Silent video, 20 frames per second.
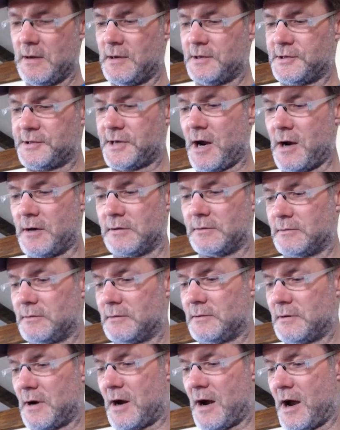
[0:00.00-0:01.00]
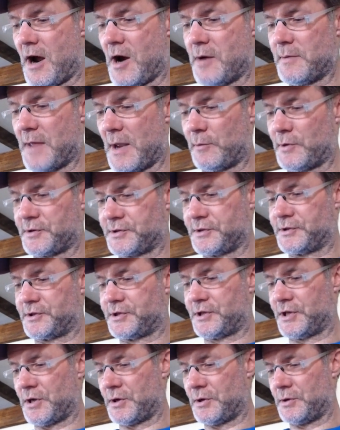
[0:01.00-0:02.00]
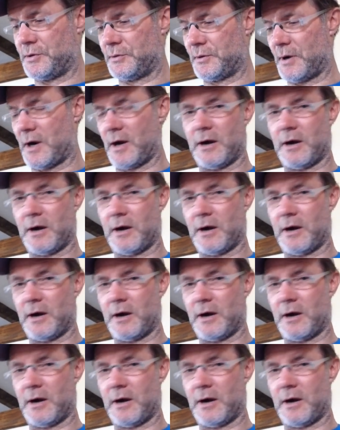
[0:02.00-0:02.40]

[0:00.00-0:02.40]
So I hope that wasn't too